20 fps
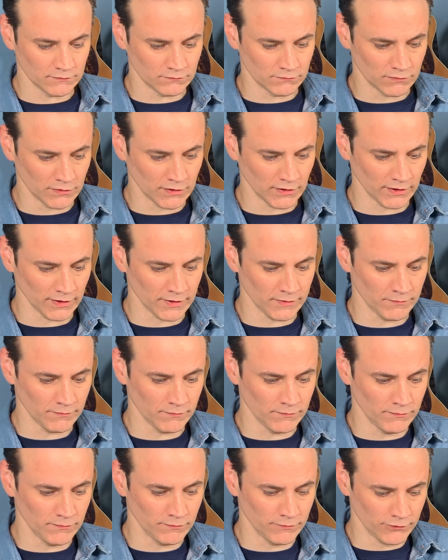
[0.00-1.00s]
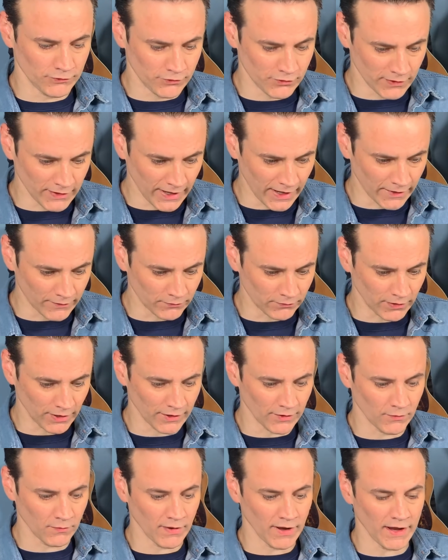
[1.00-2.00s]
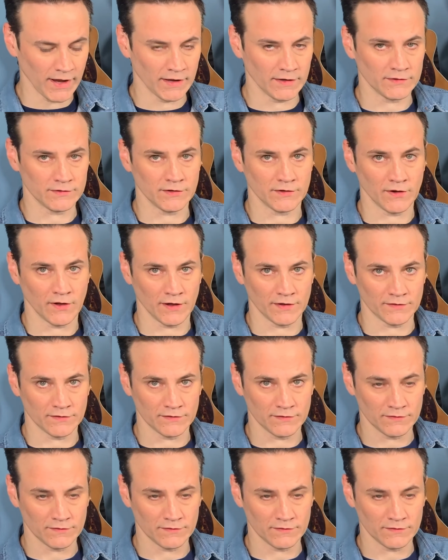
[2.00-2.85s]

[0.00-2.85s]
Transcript: really good at right away to not